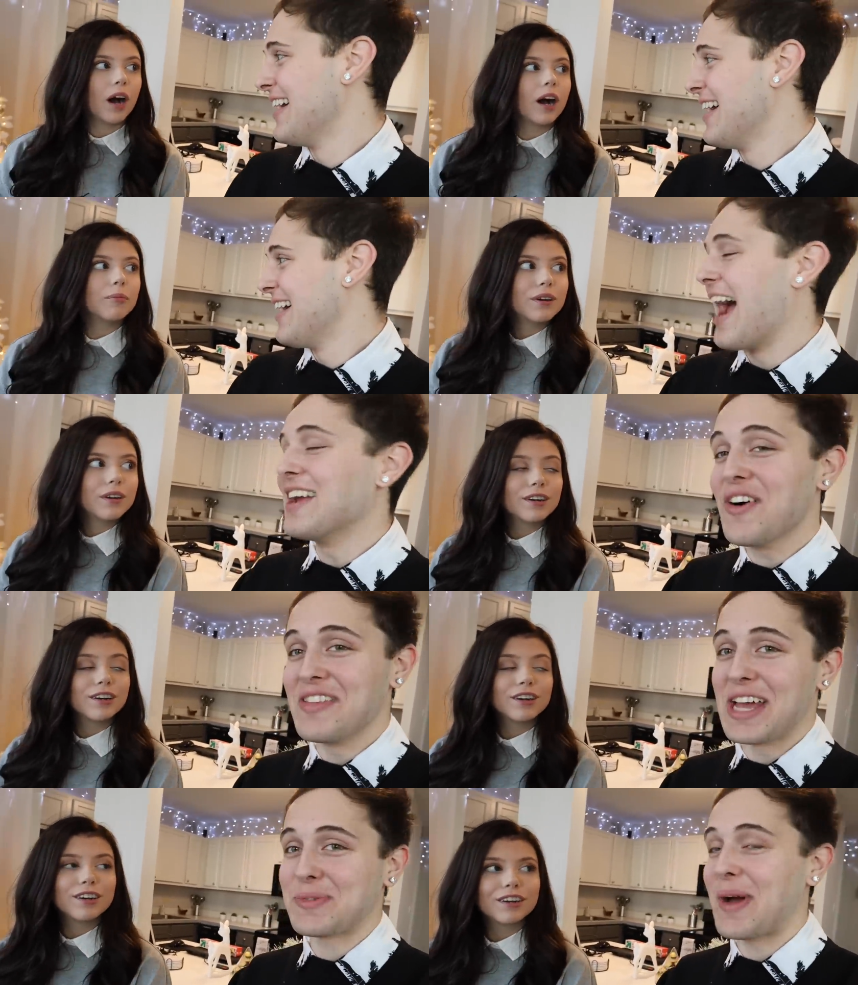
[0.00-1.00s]
Speaker 1: up. I
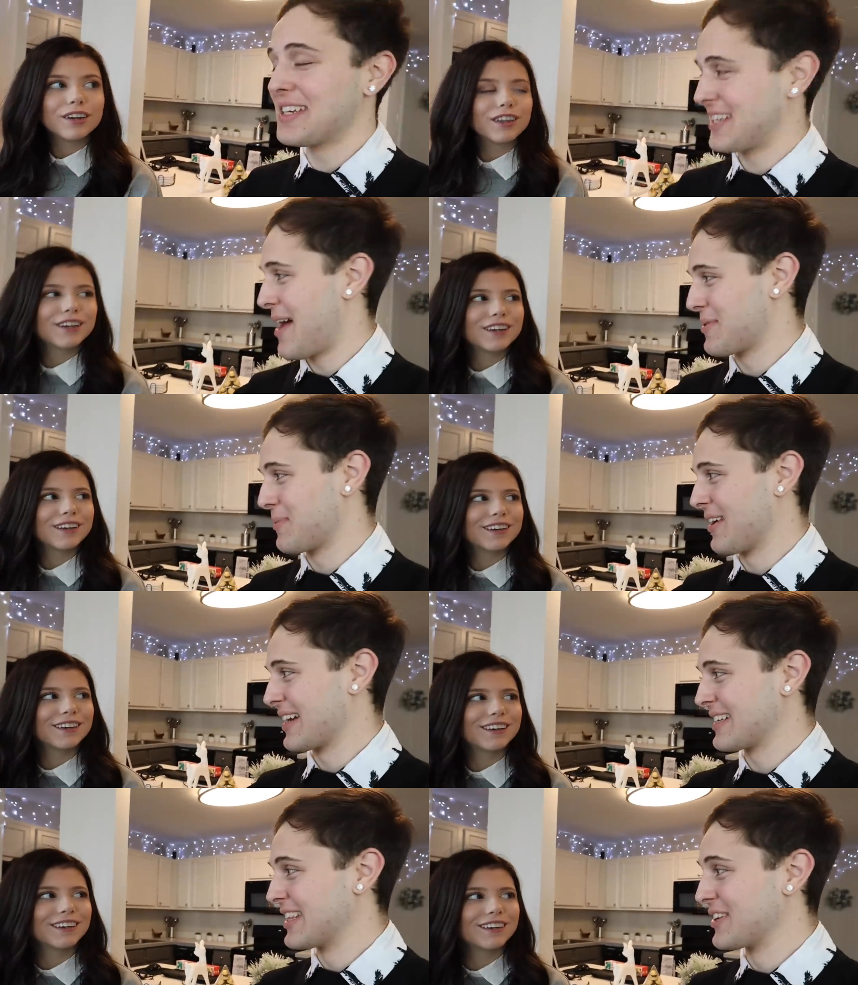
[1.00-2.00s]
know, and that's why I stopped the
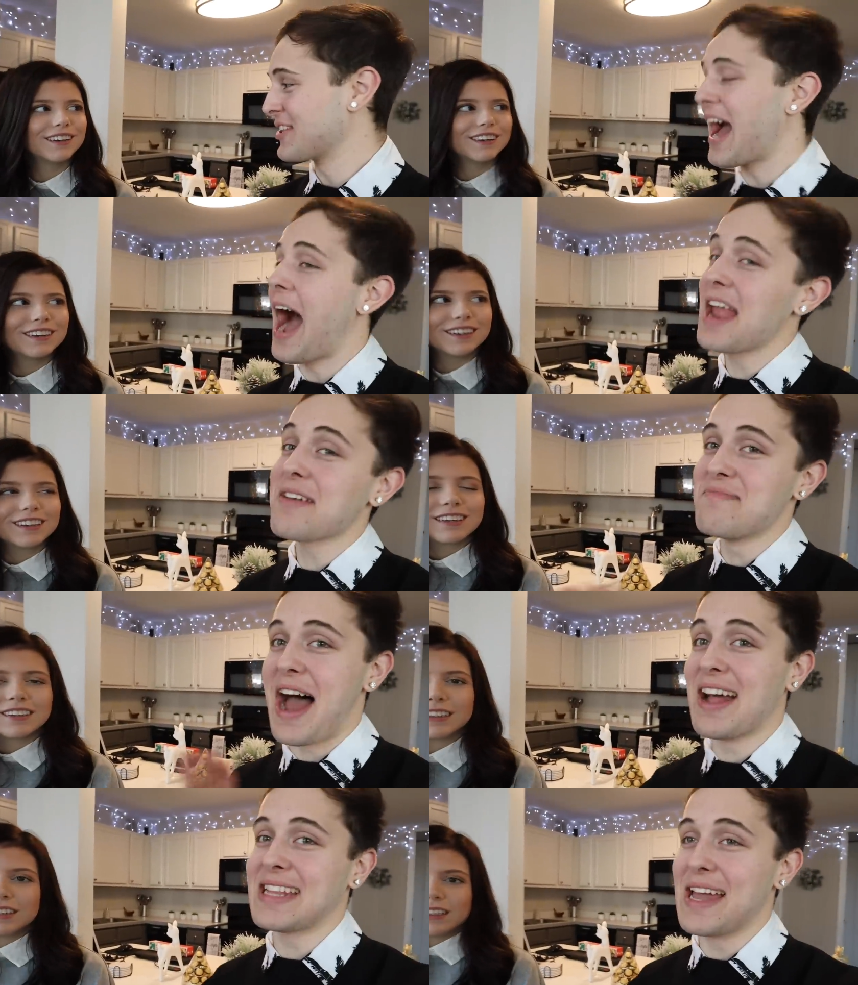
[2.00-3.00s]
prank. Literally, I
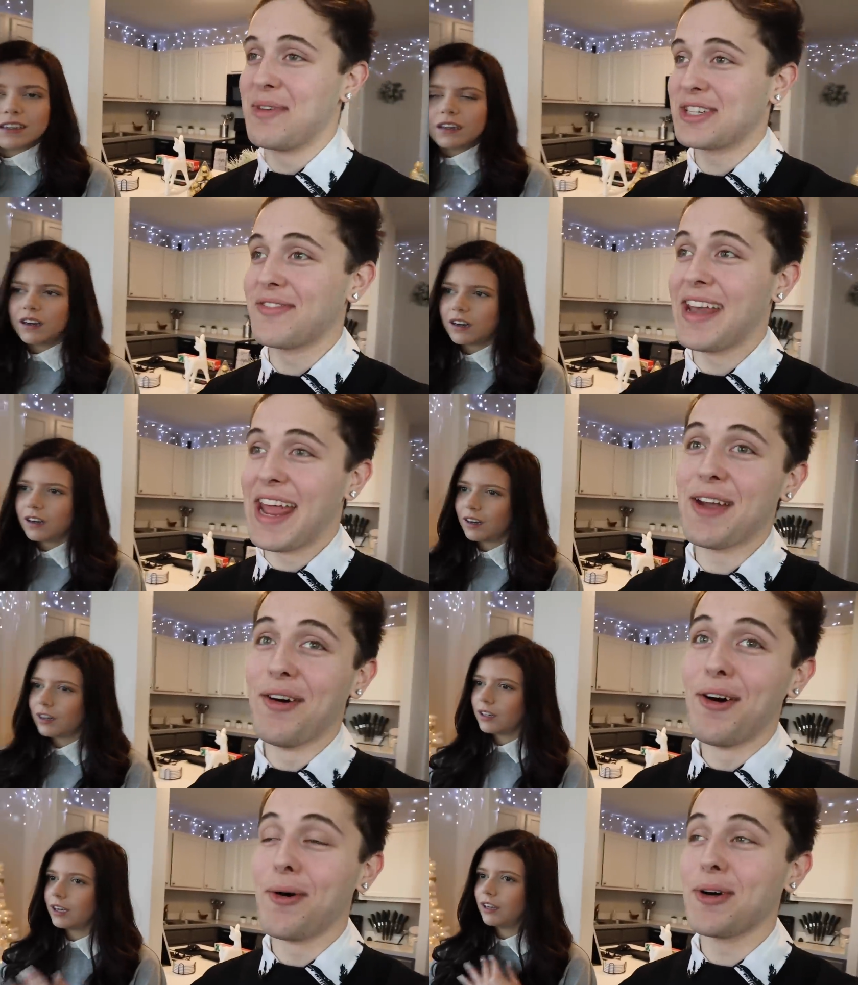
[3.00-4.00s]
am not that much of an
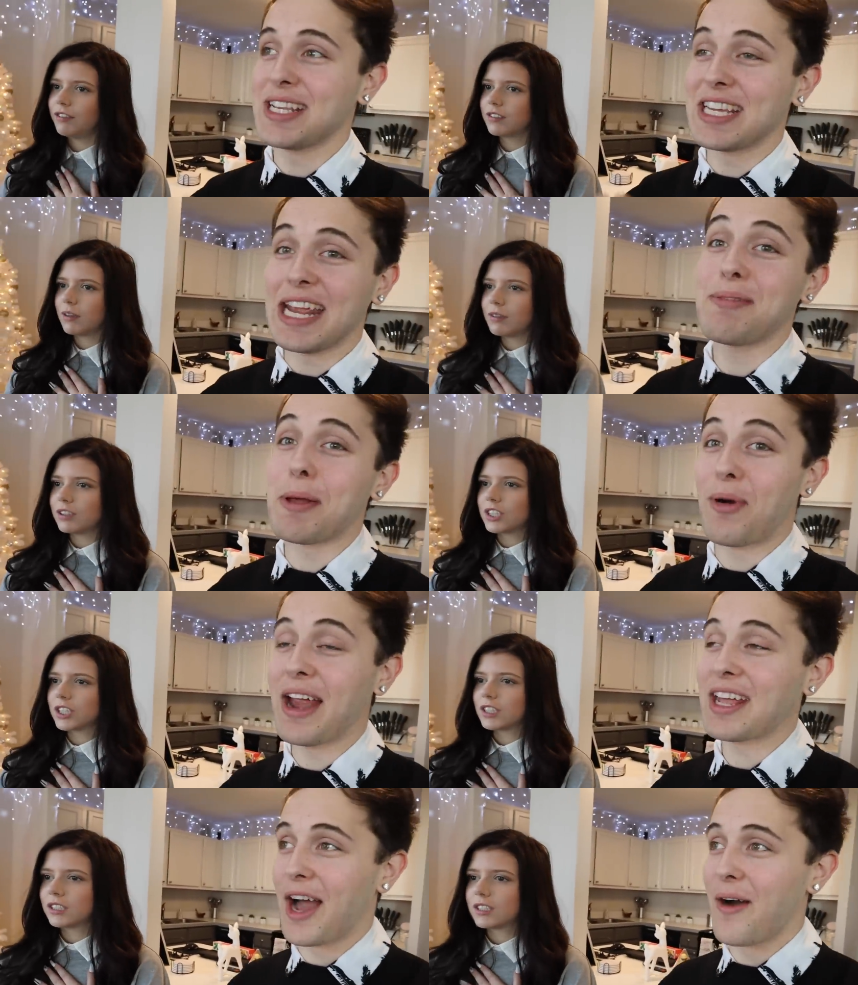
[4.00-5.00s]
a-hole to keep so the
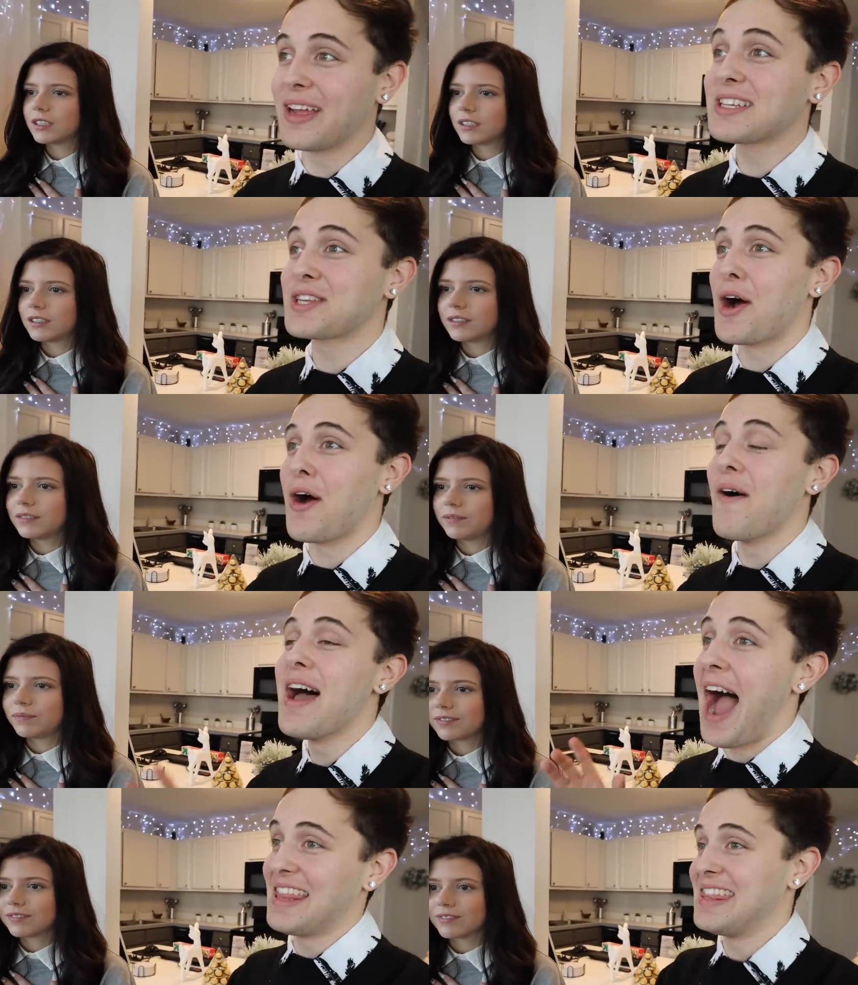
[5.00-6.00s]
prank going.
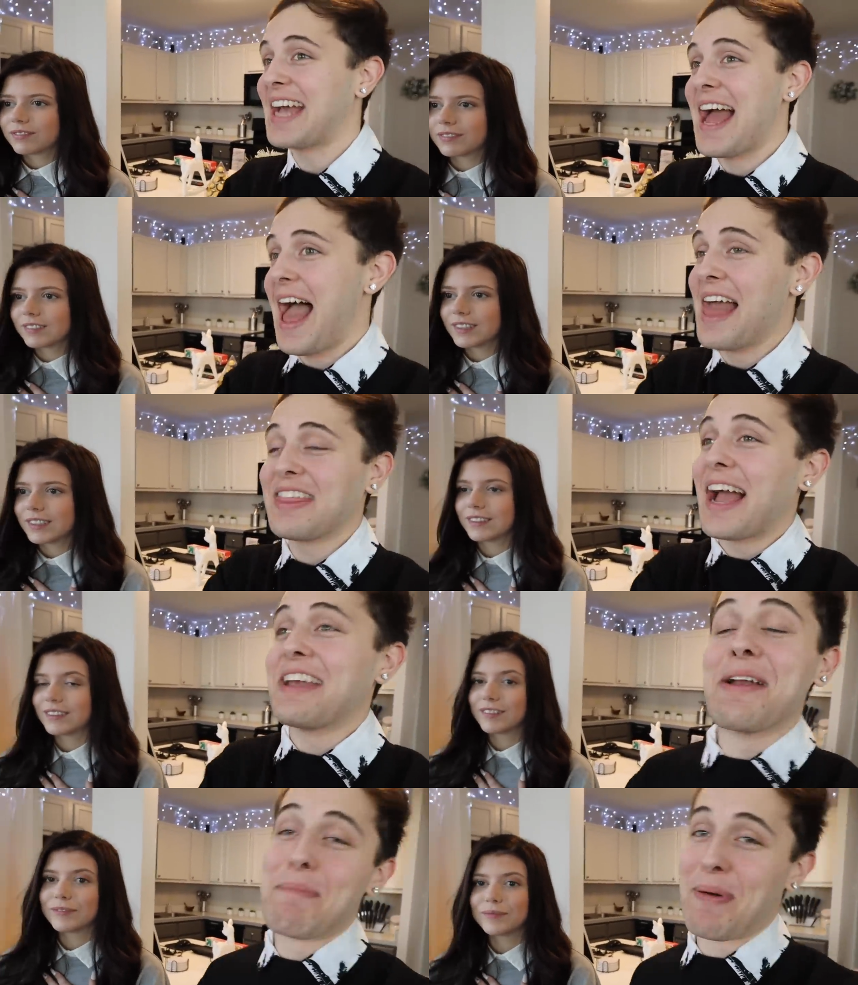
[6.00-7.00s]
So I think I, I think
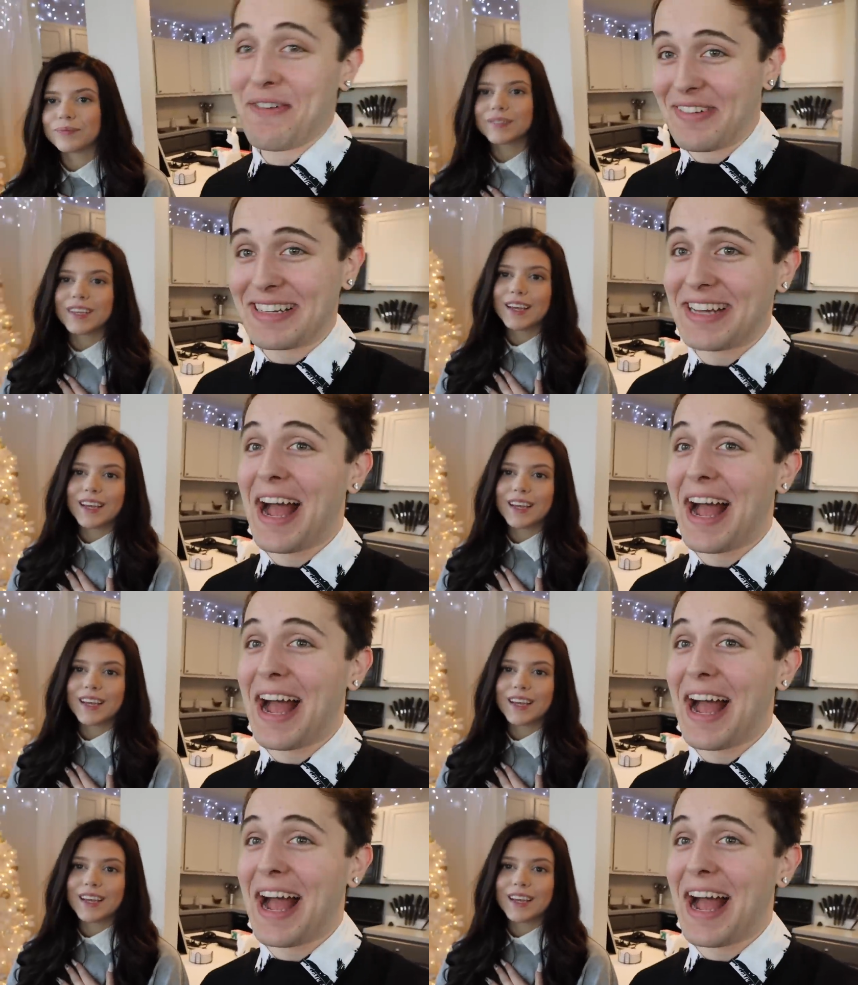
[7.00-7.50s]
I did a perfect